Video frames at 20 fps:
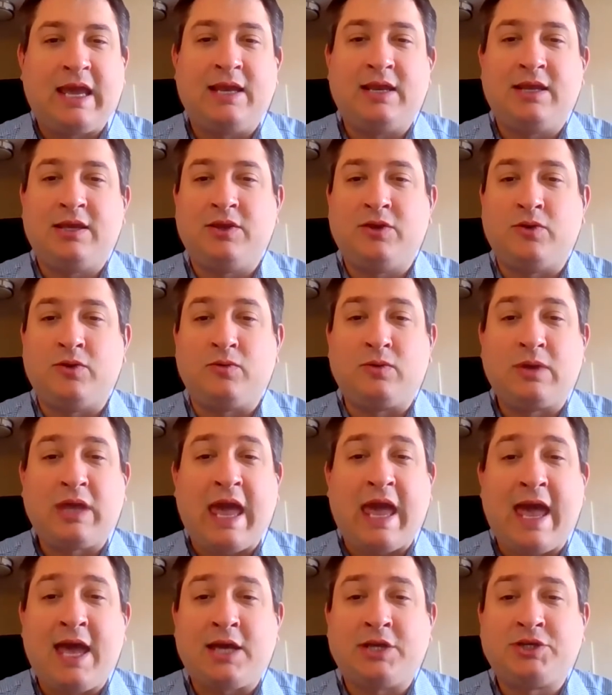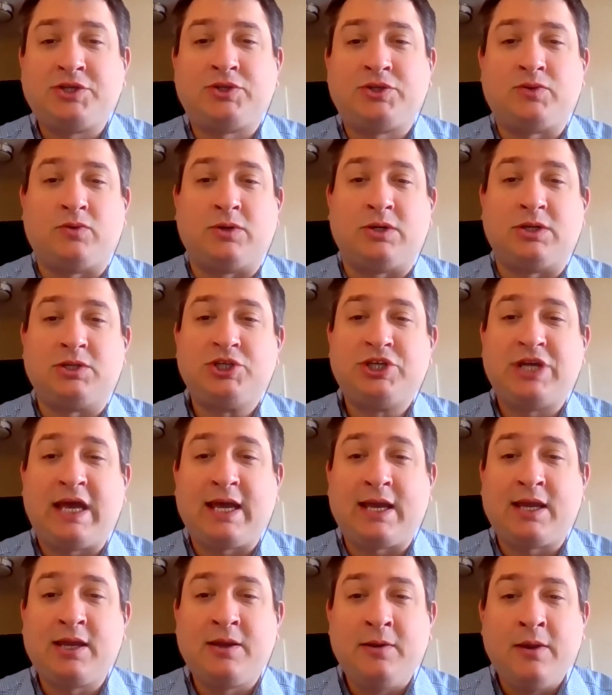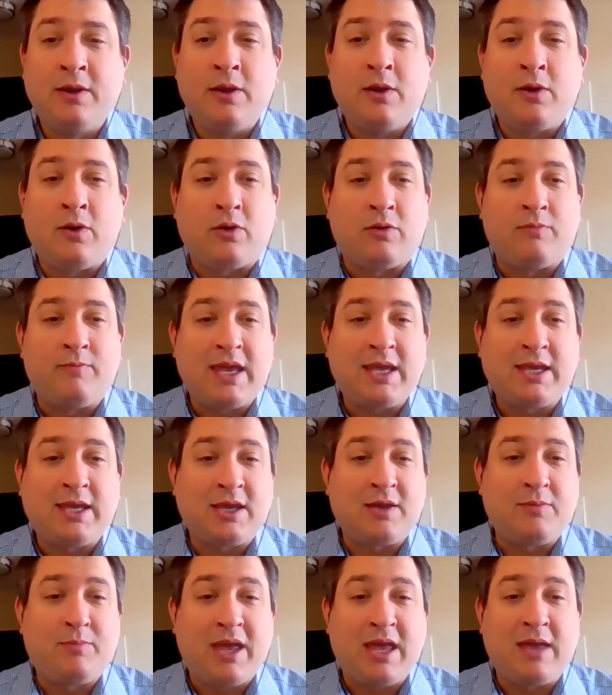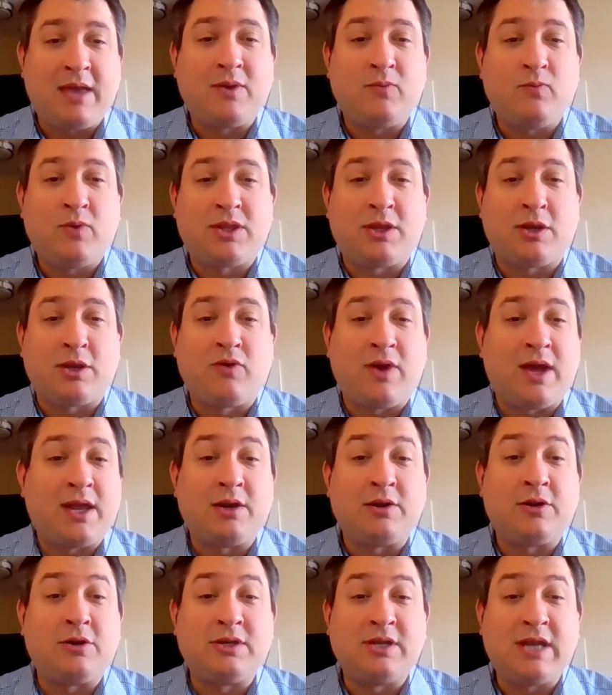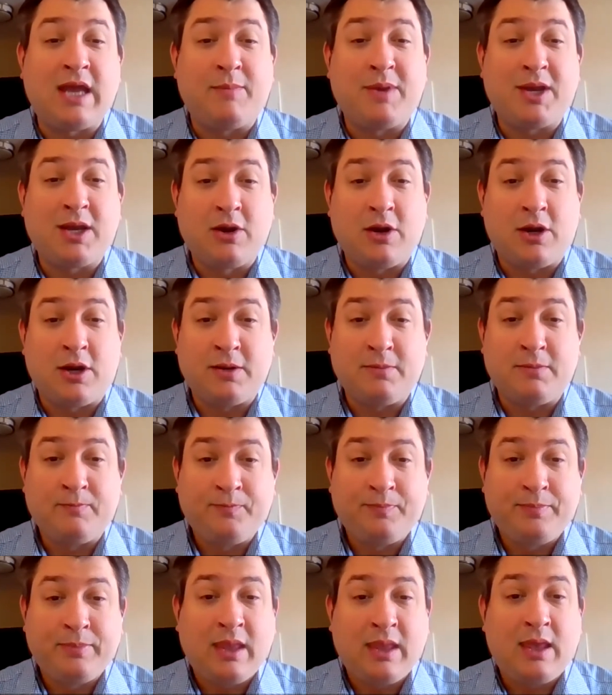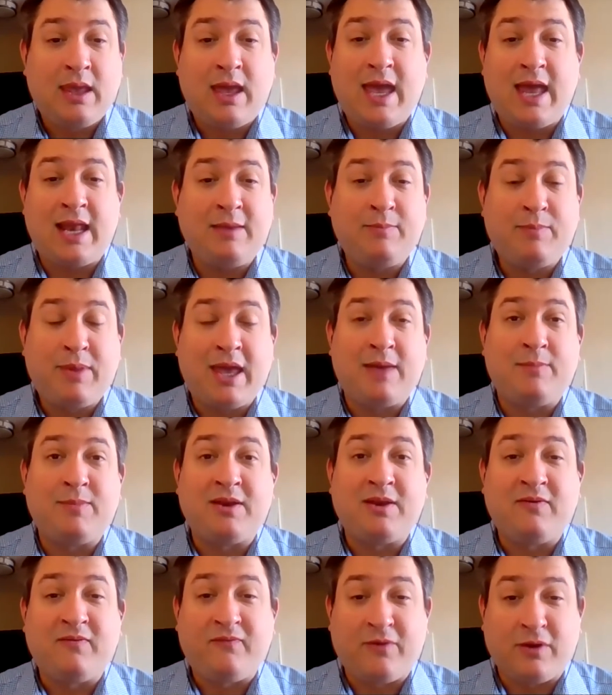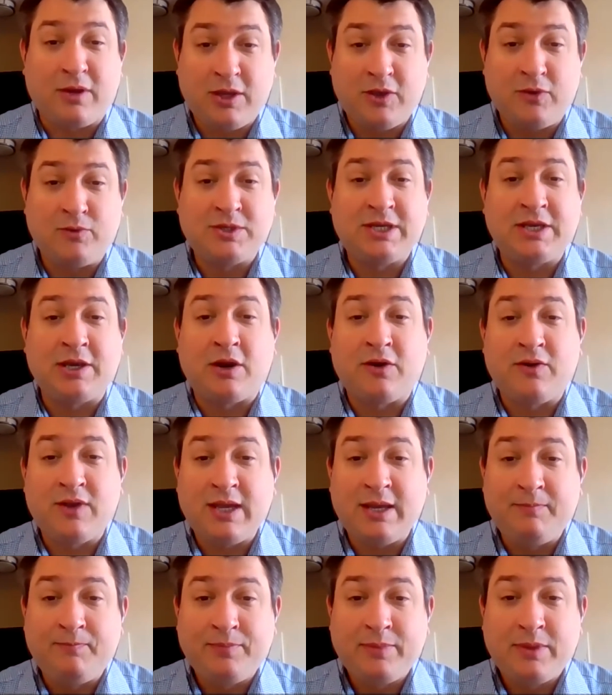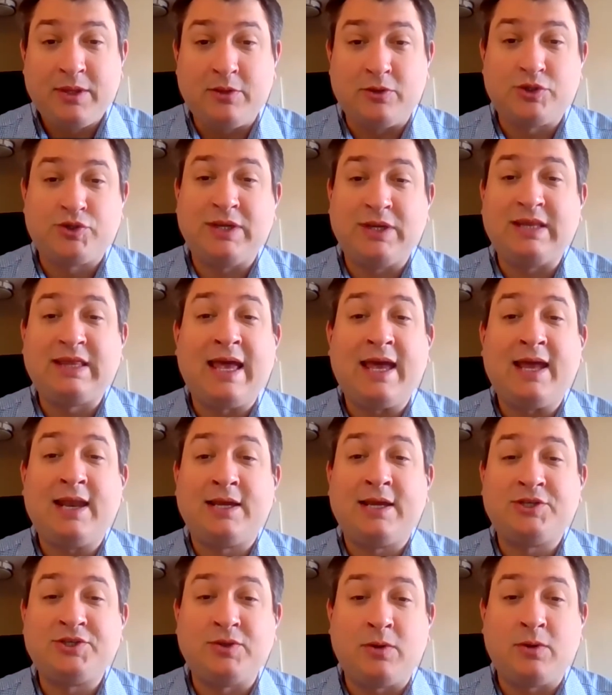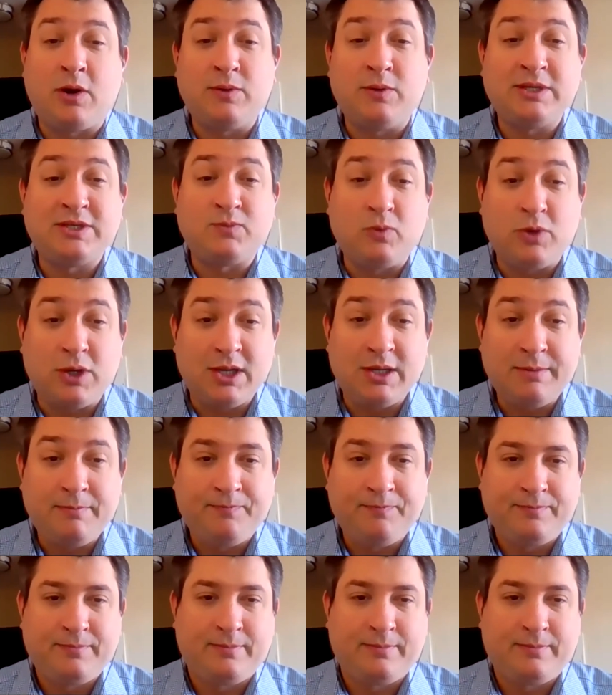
handing you cash or a check or making a payment with a credit or debit card. Any payment for QTRE, you treat that as you always would.